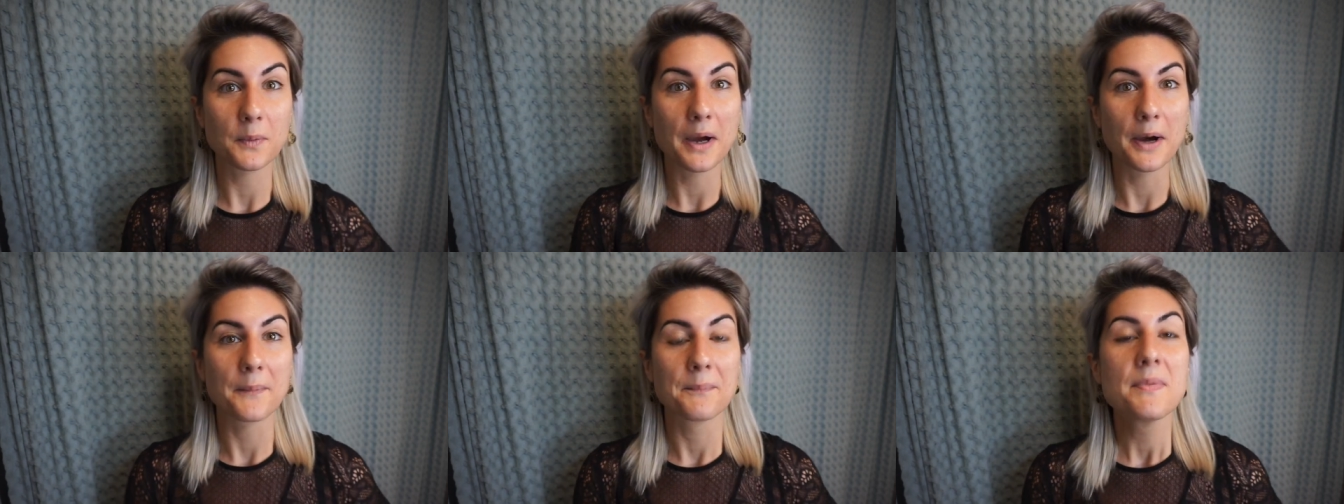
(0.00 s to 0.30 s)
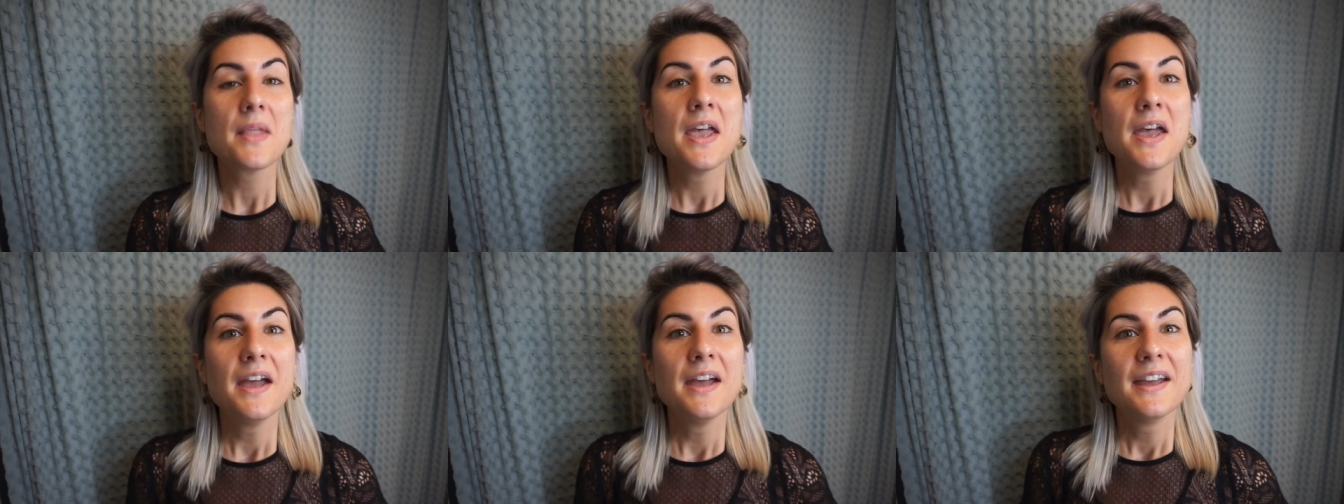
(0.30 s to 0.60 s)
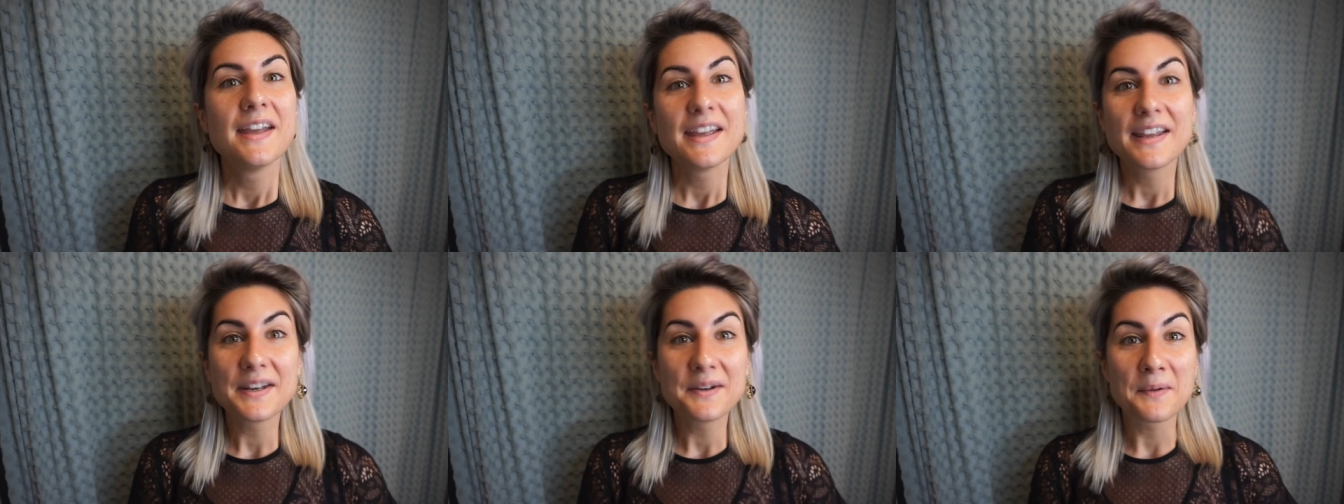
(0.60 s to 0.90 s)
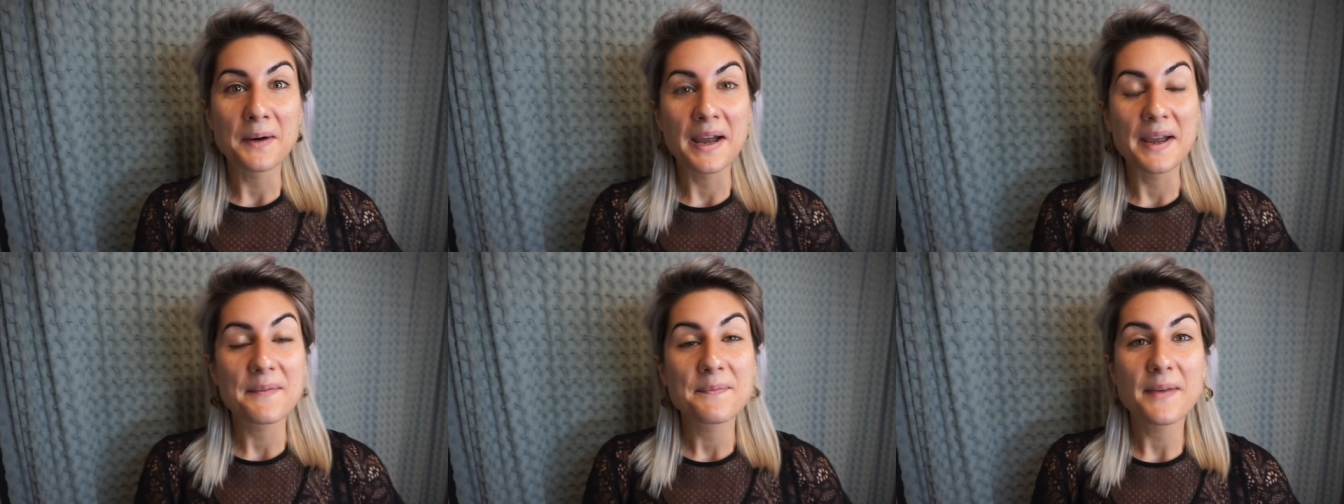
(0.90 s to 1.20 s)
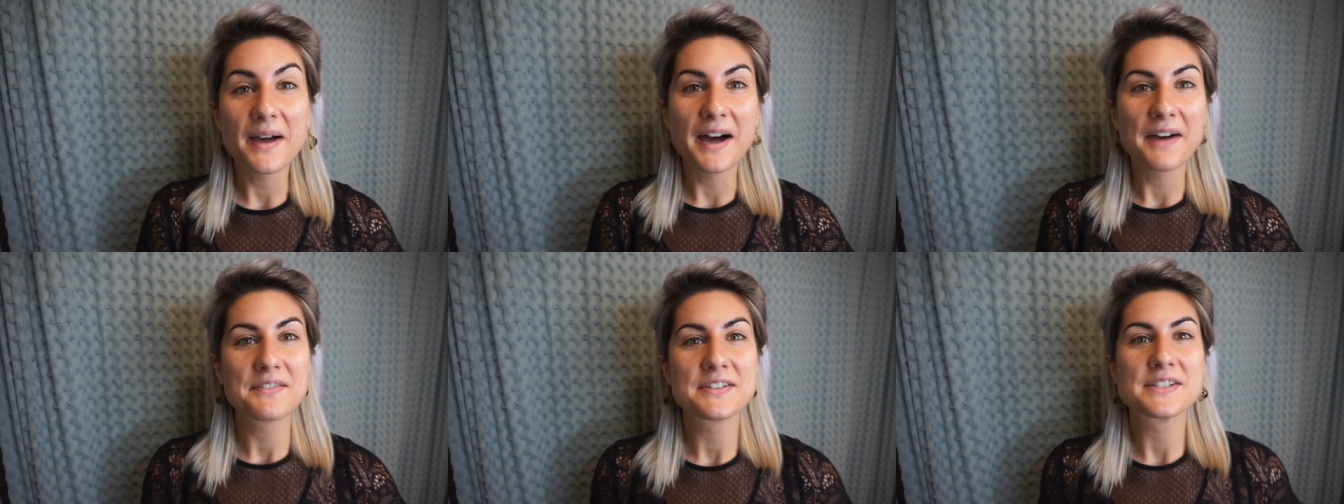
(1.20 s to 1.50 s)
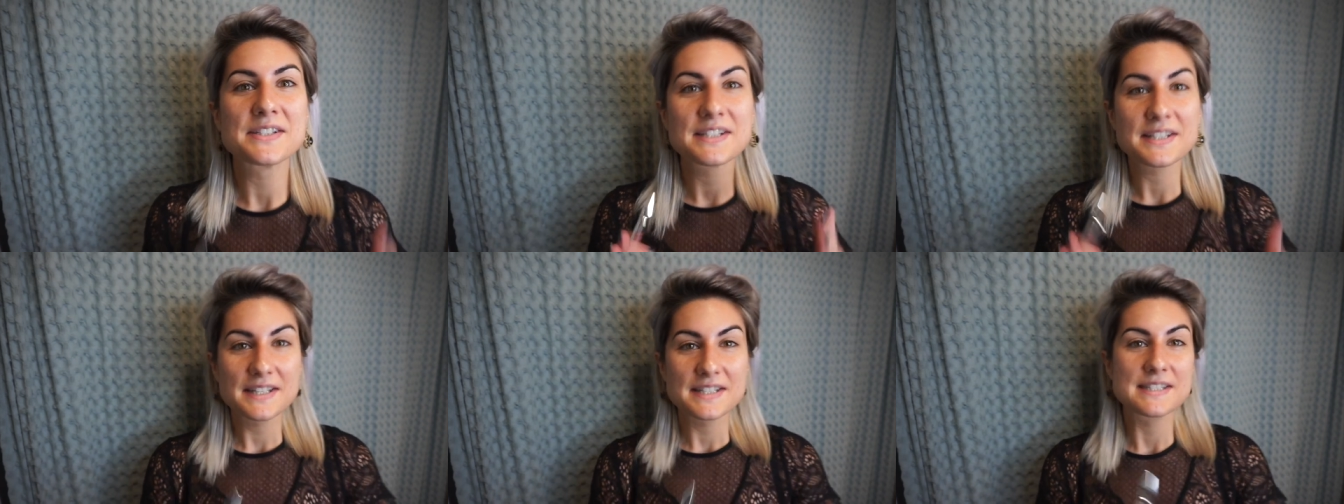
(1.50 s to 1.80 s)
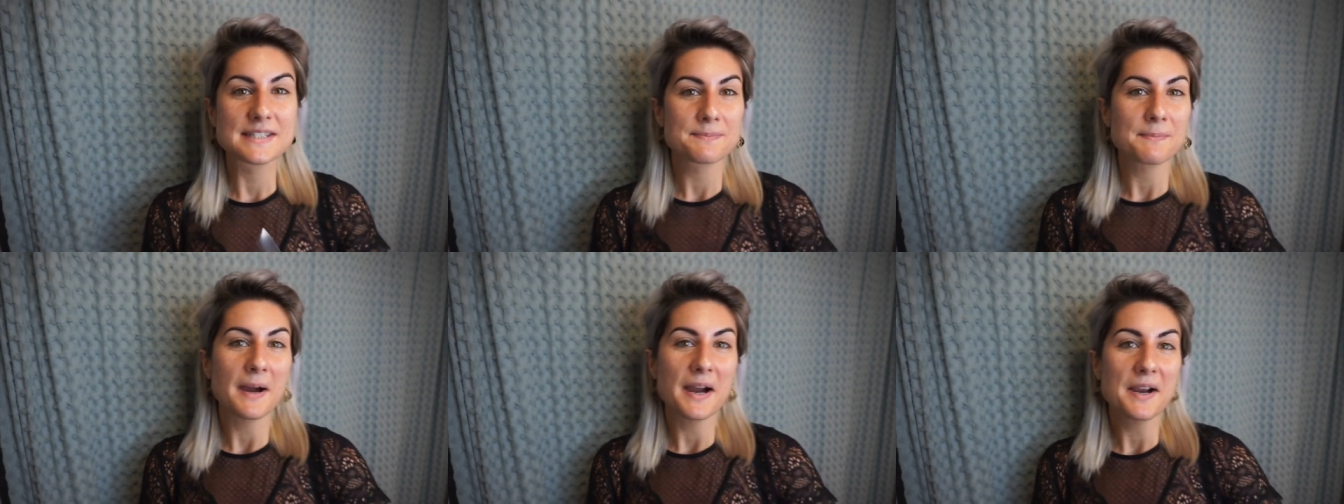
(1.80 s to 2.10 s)
Wow. Anyway, I was
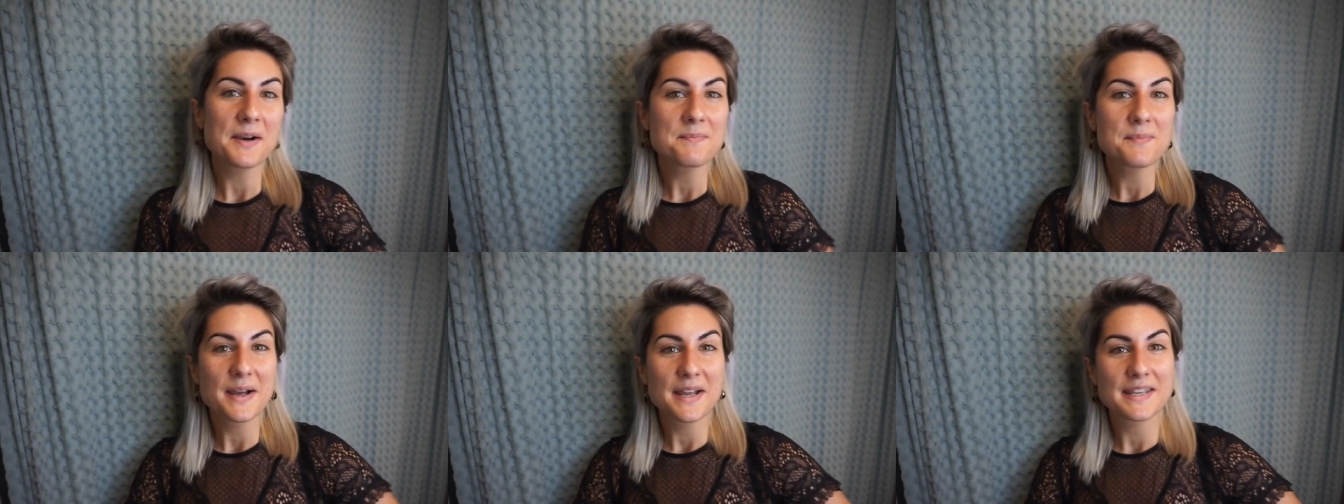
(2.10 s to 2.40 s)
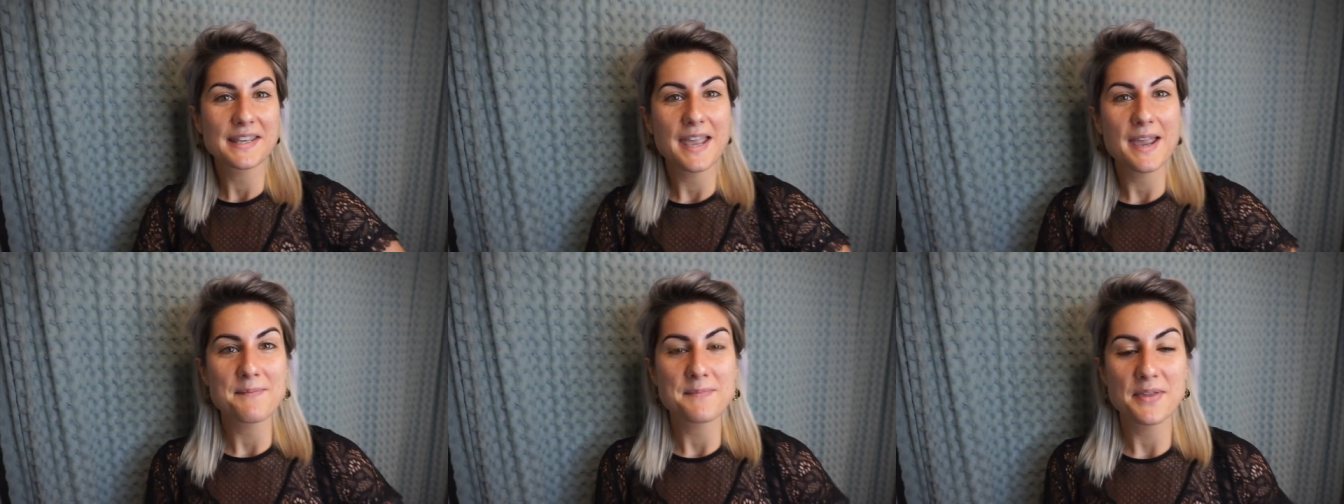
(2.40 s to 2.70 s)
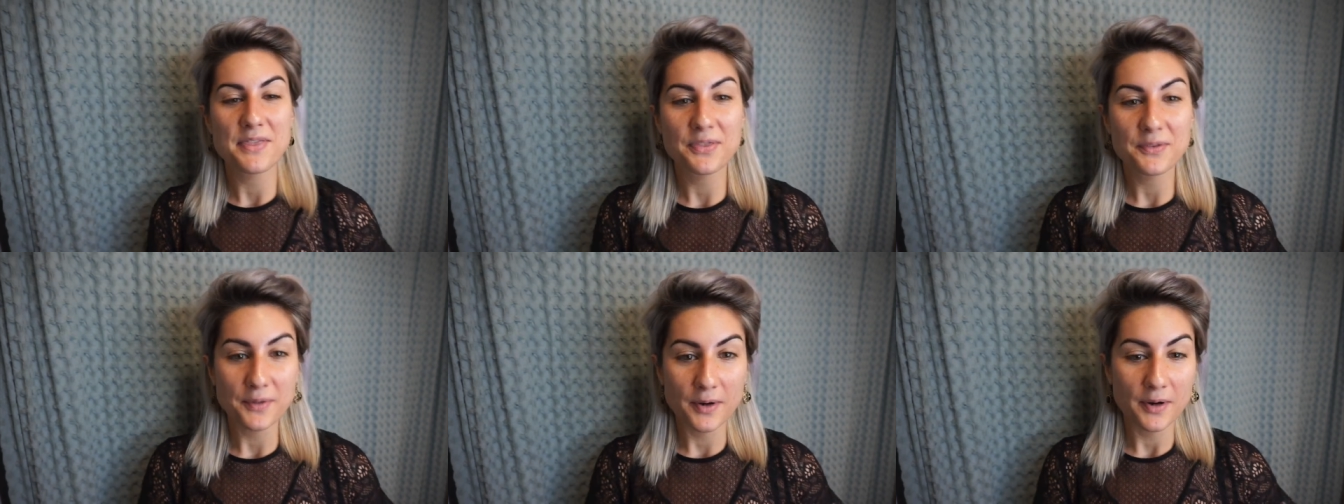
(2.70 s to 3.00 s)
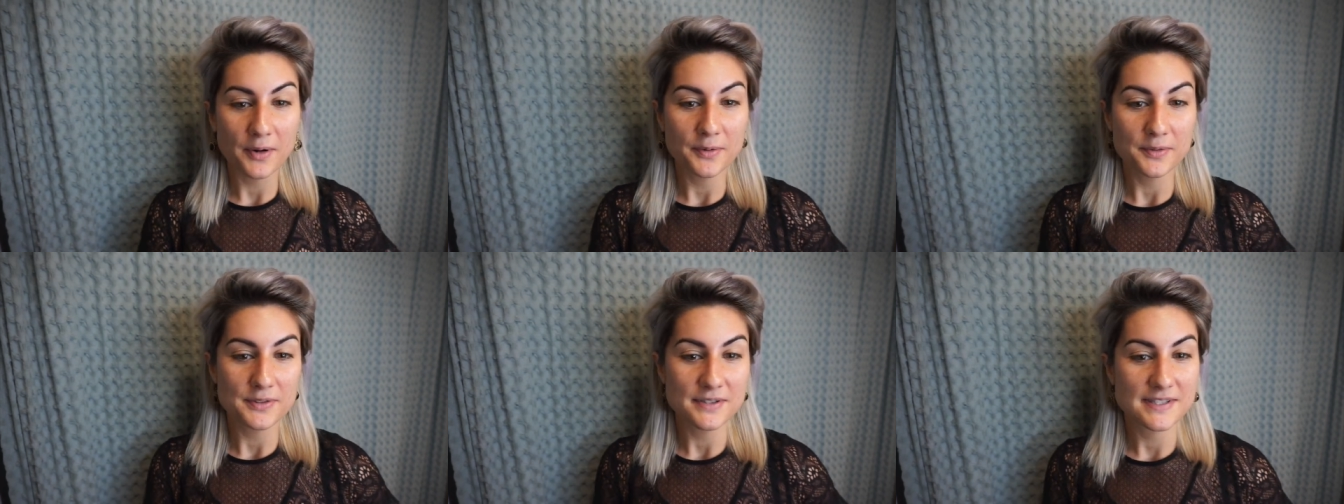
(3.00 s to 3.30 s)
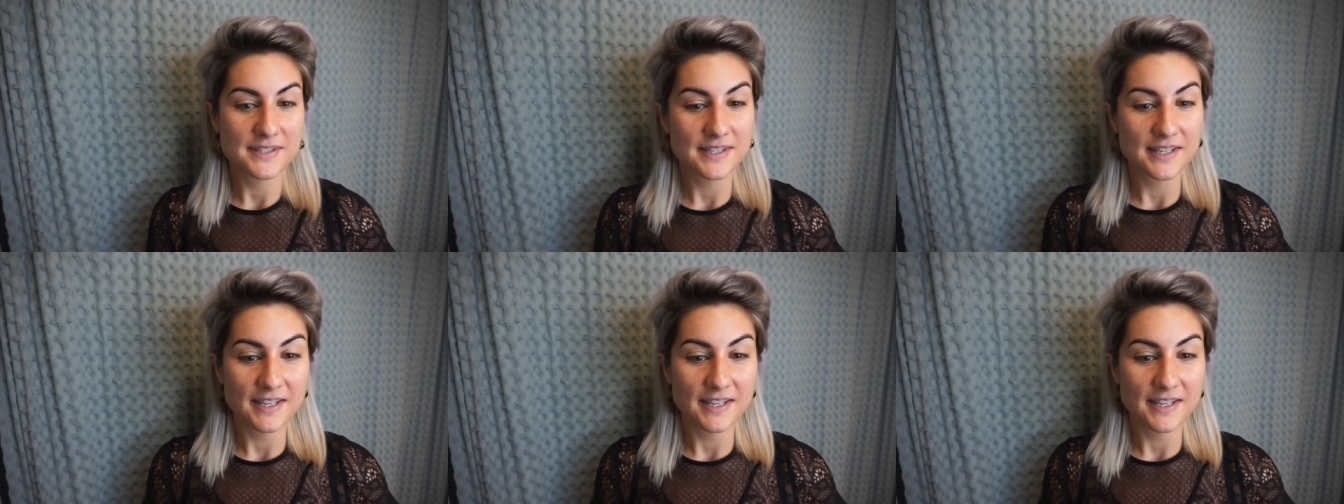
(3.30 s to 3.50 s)
inspired by Game of Thrones,